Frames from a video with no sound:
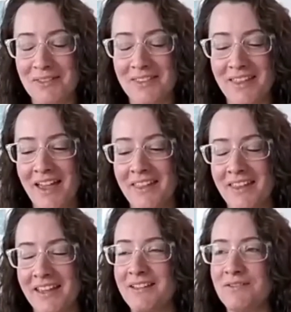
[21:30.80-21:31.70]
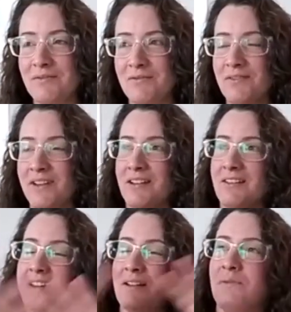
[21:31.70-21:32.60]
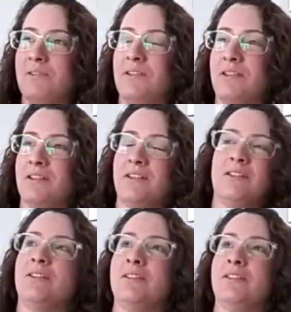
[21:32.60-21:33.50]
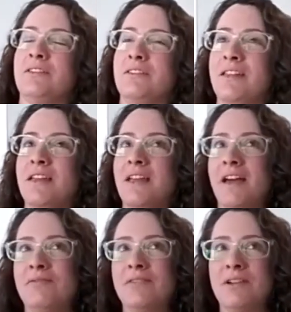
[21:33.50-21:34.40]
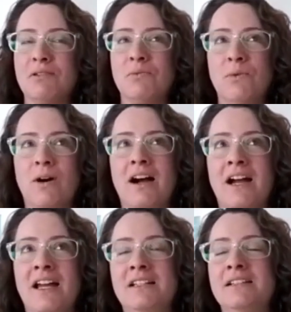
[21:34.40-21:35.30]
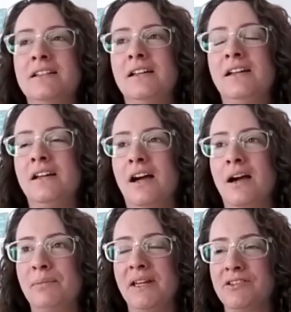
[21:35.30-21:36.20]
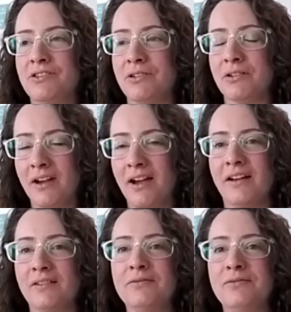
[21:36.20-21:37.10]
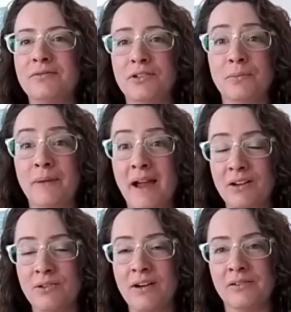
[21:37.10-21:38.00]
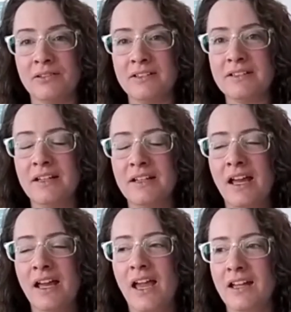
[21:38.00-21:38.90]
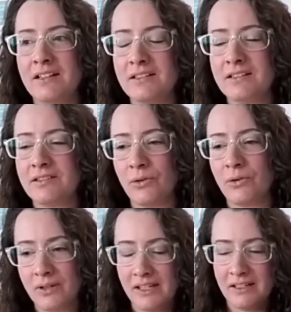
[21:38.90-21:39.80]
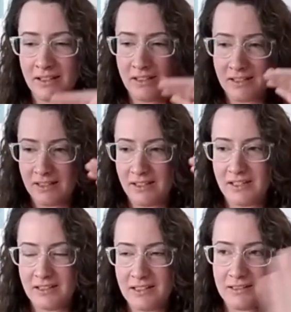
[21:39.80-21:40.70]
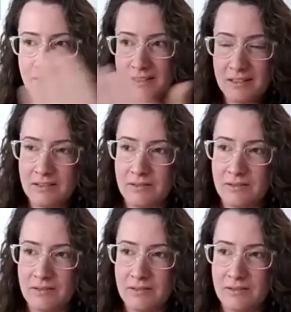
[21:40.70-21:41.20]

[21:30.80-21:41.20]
that. That gives a very, a very wide picture of your background. And so in this